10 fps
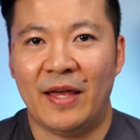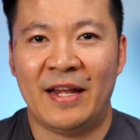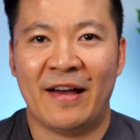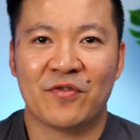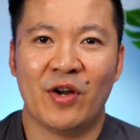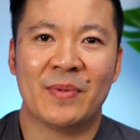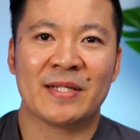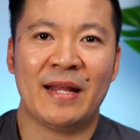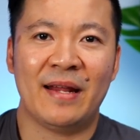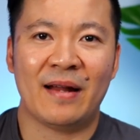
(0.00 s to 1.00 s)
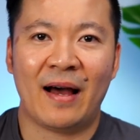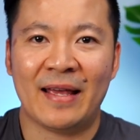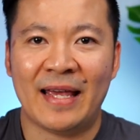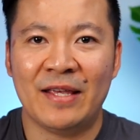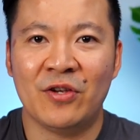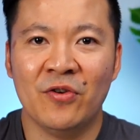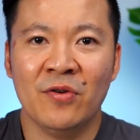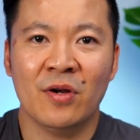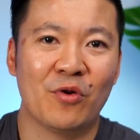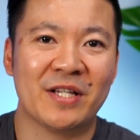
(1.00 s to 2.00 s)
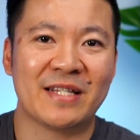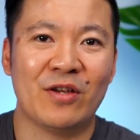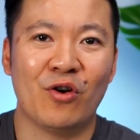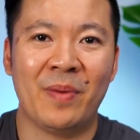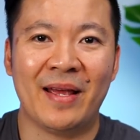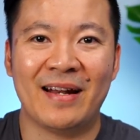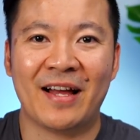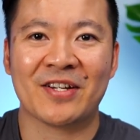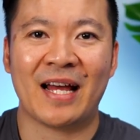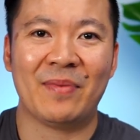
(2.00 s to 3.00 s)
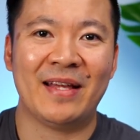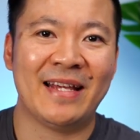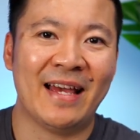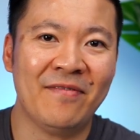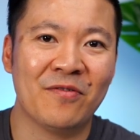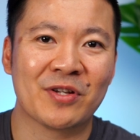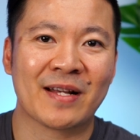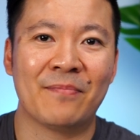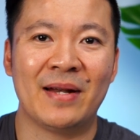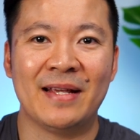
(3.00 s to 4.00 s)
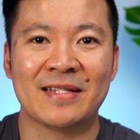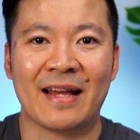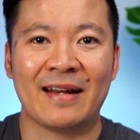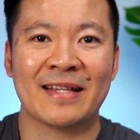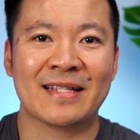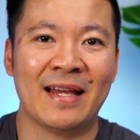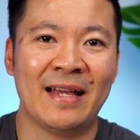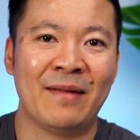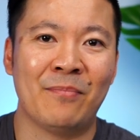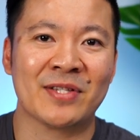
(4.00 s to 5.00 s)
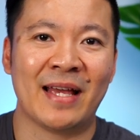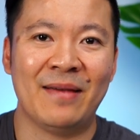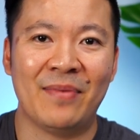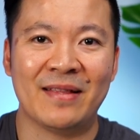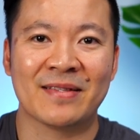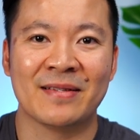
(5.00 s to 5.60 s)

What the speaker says: Then you have 3% in IEU, which is a European large cap ETF with companies like Nestle and Mercedes-Benz.